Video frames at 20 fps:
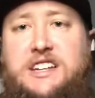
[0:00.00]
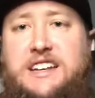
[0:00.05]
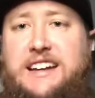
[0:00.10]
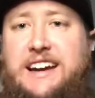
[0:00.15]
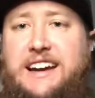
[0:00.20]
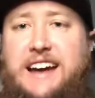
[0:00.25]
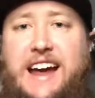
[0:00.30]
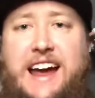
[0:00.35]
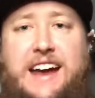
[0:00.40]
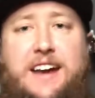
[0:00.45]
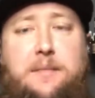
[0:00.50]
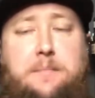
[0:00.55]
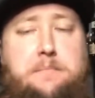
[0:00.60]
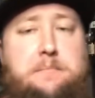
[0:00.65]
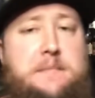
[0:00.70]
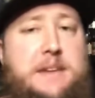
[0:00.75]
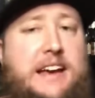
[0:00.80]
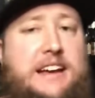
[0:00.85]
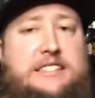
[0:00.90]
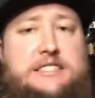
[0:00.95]
He kind of had a
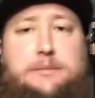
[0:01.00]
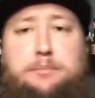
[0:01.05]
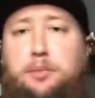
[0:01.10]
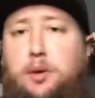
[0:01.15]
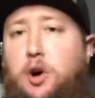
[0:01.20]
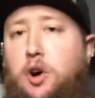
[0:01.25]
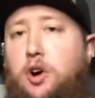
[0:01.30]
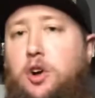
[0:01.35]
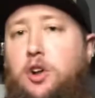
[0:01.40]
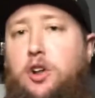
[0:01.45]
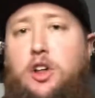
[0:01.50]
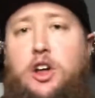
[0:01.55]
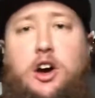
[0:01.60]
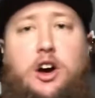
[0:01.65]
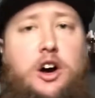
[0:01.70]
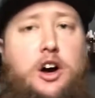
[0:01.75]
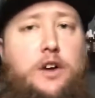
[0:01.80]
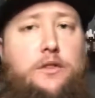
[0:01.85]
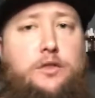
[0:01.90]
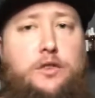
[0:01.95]
mixed ball
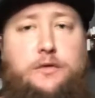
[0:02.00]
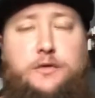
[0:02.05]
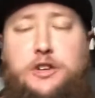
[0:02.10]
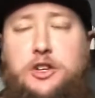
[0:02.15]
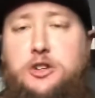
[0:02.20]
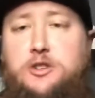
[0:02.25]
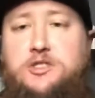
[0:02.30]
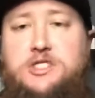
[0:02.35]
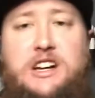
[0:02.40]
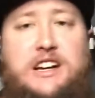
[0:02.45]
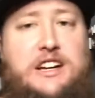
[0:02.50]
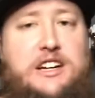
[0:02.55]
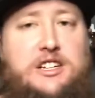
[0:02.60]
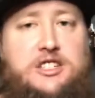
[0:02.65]
of reviews.